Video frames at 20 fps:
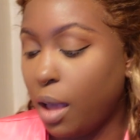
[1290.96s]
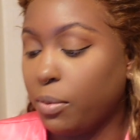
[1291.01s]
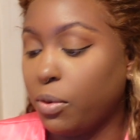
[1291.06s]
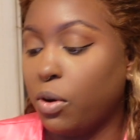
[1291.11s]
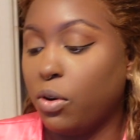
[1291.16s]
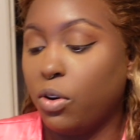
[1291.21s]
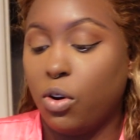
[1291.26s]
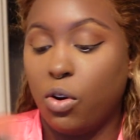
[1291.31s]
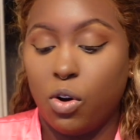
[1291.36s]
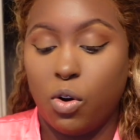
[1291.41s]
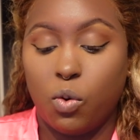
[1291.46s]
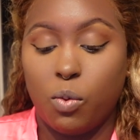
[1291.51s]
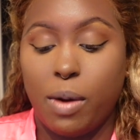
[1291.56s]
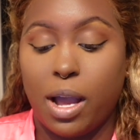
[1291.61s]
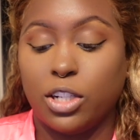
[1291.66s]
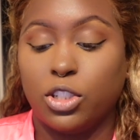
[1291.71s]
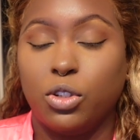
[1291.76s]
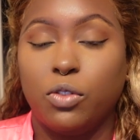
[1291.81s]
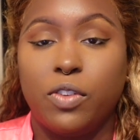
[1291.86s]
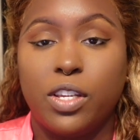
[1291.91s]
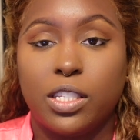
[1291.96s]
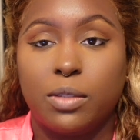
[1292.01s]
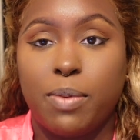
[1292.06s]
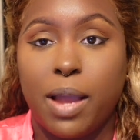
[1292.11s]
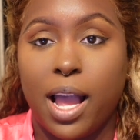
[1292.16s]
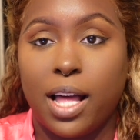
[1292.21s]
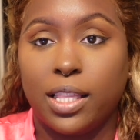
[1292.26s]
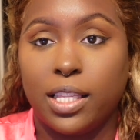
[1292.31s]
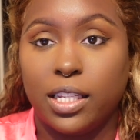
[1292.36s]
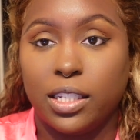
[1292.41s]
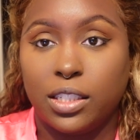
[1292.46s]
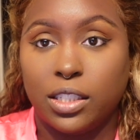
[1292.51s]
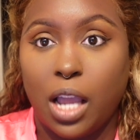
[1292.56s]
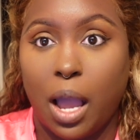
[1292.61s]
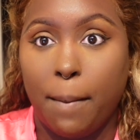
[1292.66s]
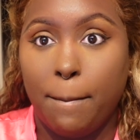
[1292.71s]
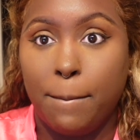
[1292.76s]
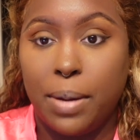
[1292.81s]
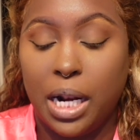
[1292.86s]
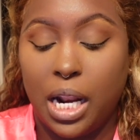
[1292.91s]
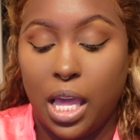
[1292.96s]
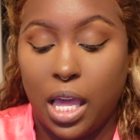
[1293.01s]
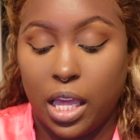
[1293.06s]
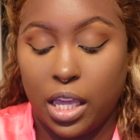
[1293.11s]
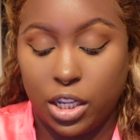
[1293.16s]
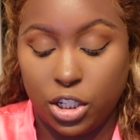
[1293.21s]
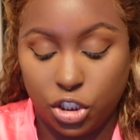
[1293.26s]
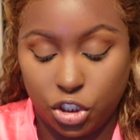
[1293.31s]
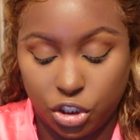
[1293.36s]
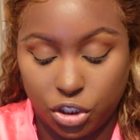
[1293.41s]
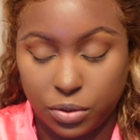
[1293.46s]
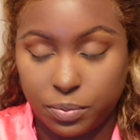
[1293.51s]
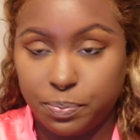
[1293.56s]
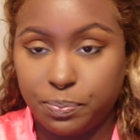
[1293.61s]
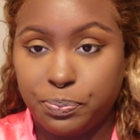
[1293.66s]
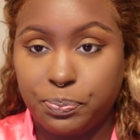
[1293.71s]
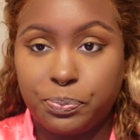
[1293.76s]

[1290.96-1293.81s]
I'm gonna go with my Juvia's Place blush.